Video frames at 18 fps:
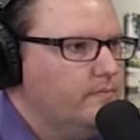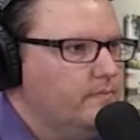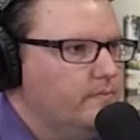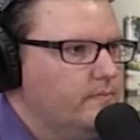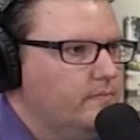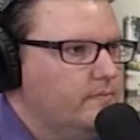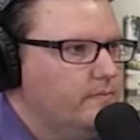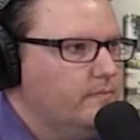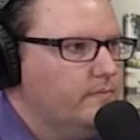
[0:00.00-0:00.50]

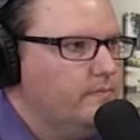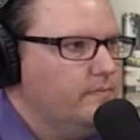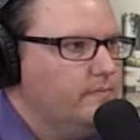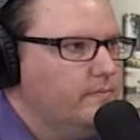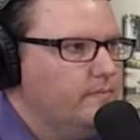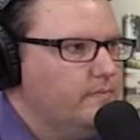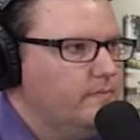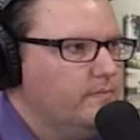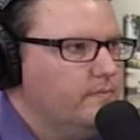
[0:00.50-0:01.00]

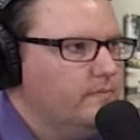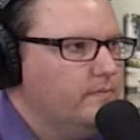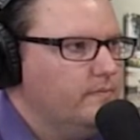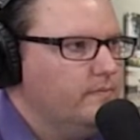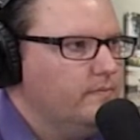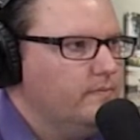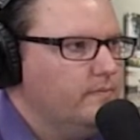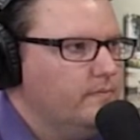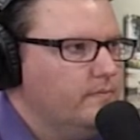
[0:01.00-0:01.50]

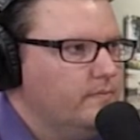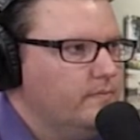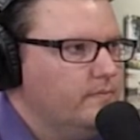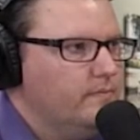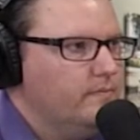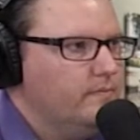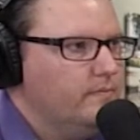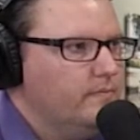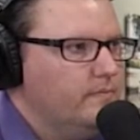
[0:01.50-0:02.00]

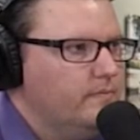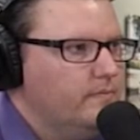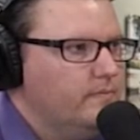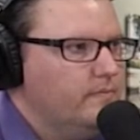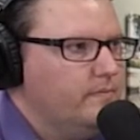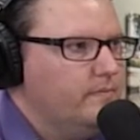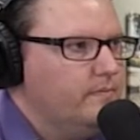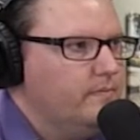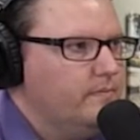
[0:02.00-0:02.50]

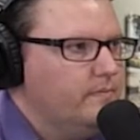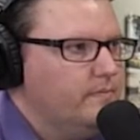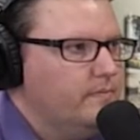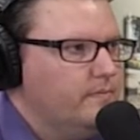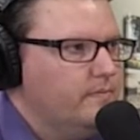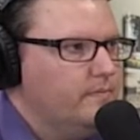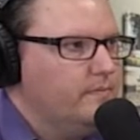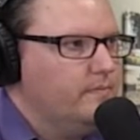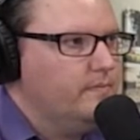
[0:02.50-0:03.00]

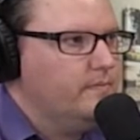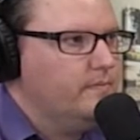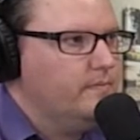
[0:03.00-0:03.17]
(not speaking)